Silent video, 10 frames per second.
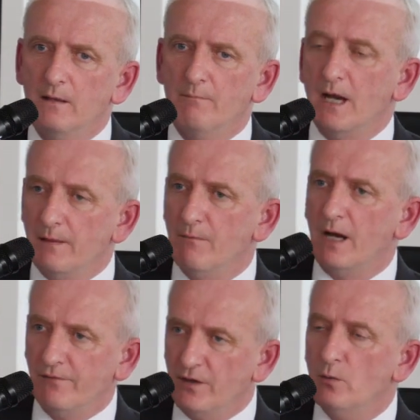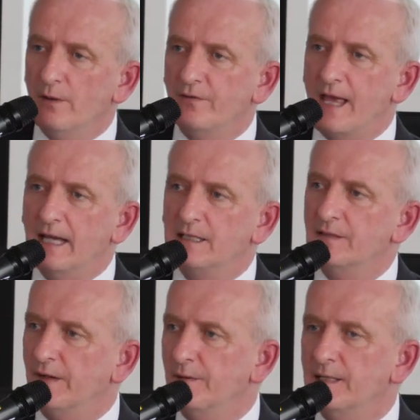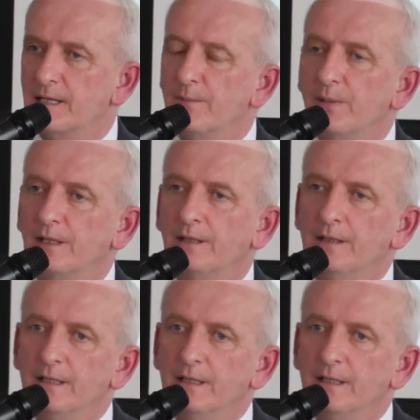My view of that is very simple.